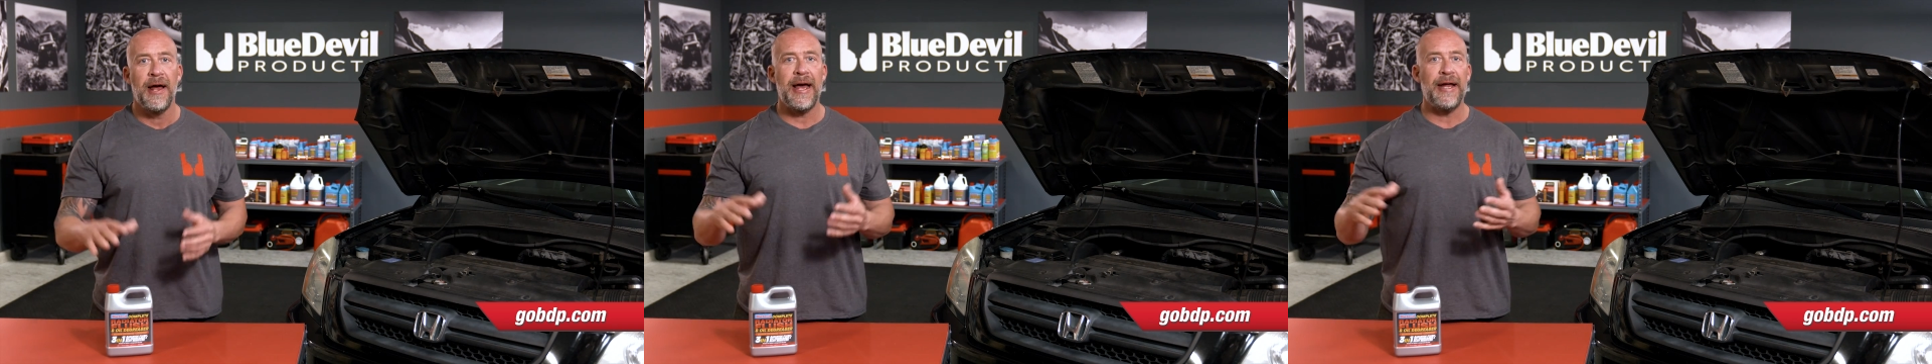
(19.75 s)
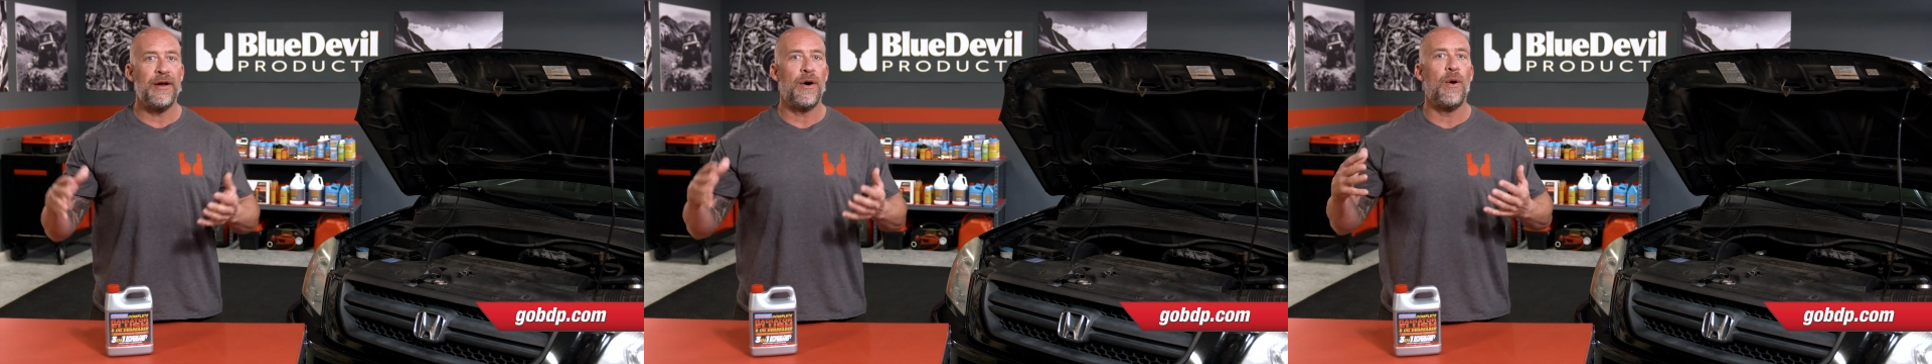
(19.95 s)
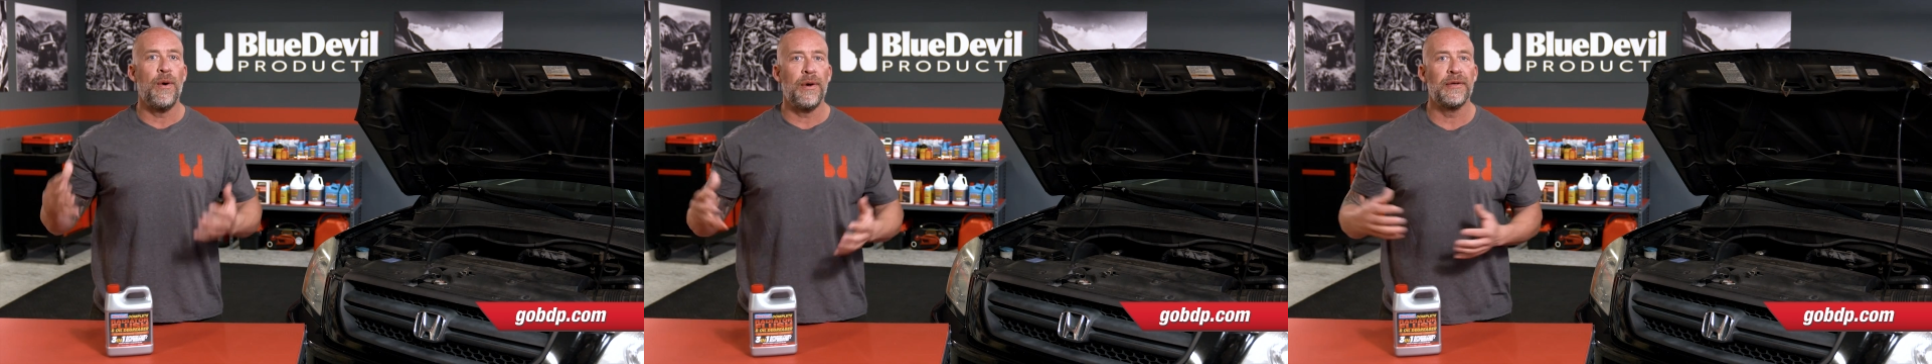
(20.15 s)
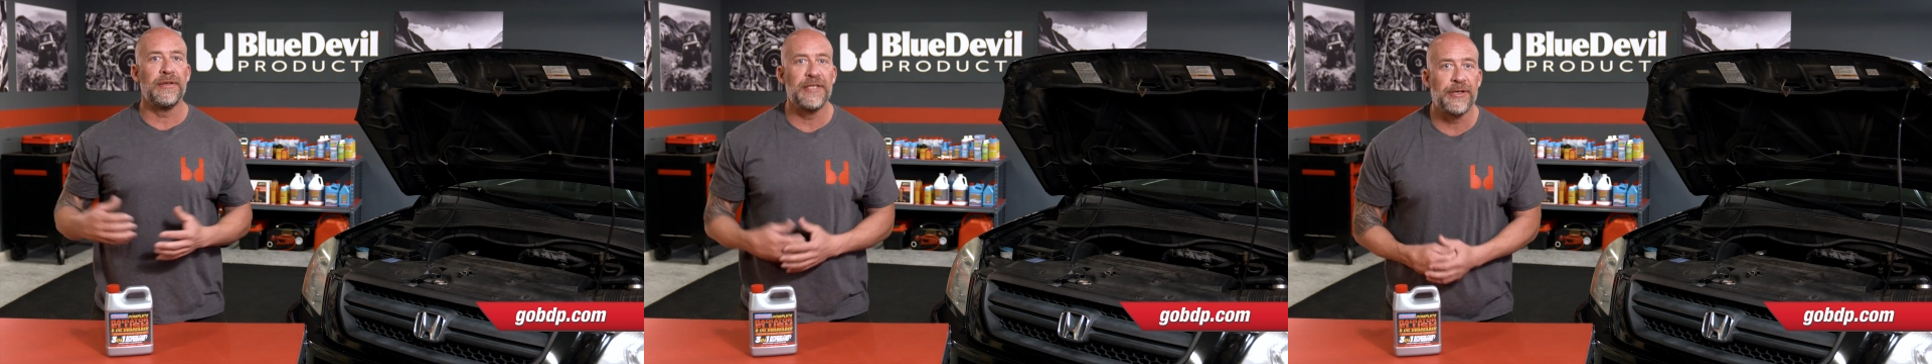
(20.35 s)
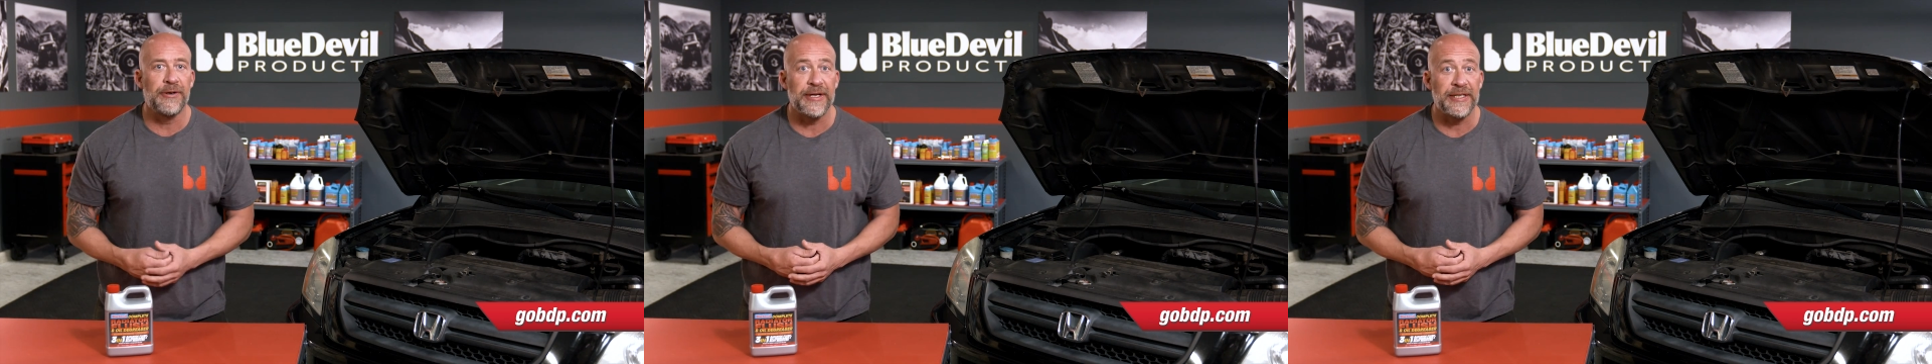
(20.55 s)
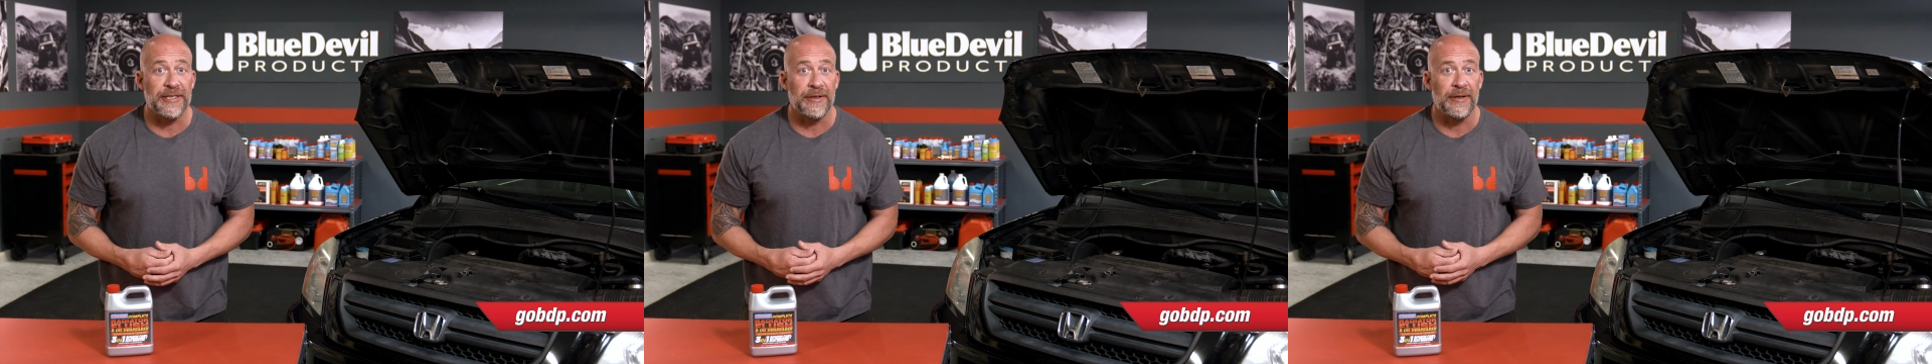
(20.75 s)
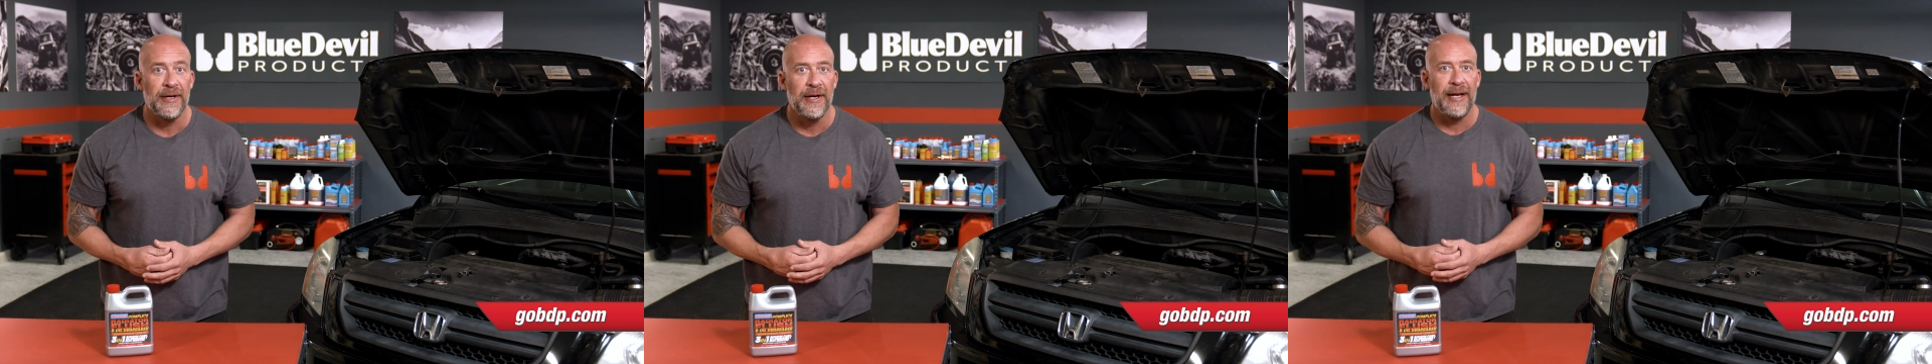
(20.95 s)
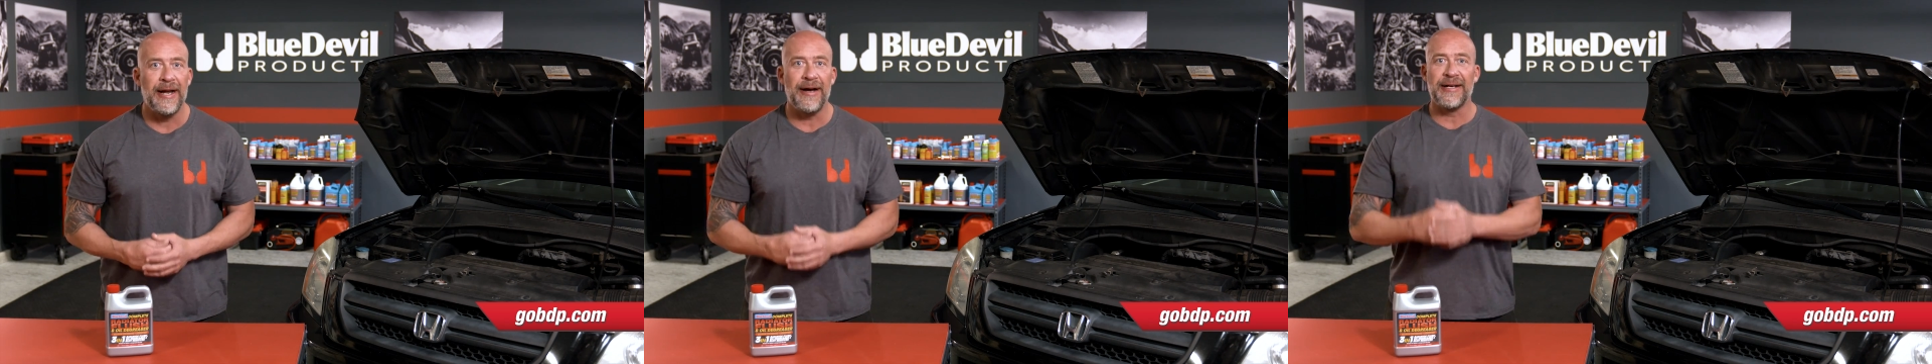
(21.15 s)
and Oil Degreaser.
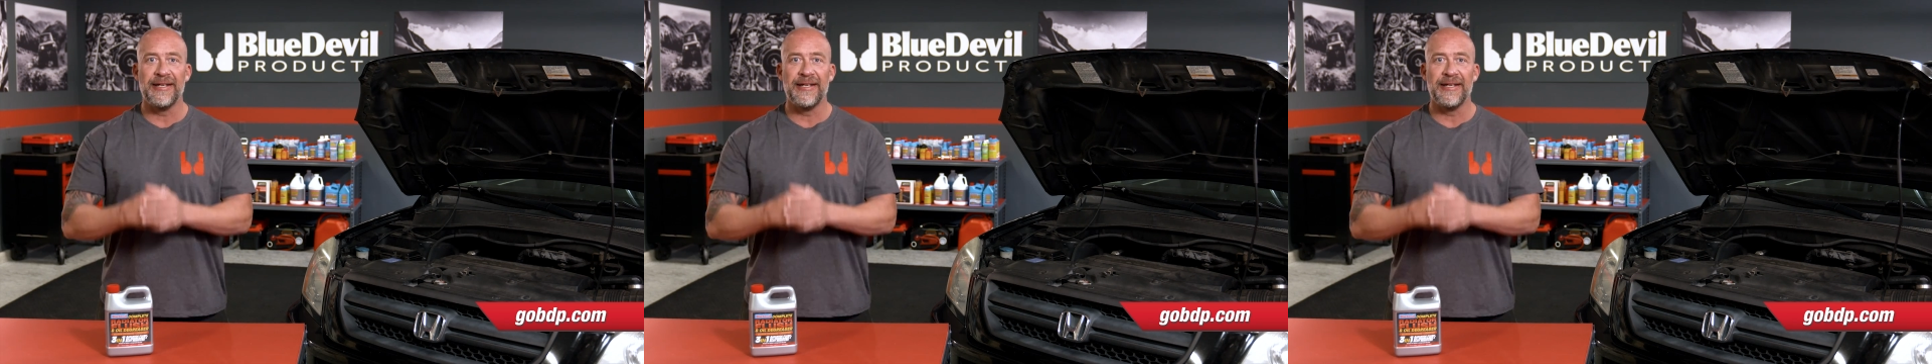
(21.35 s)
Now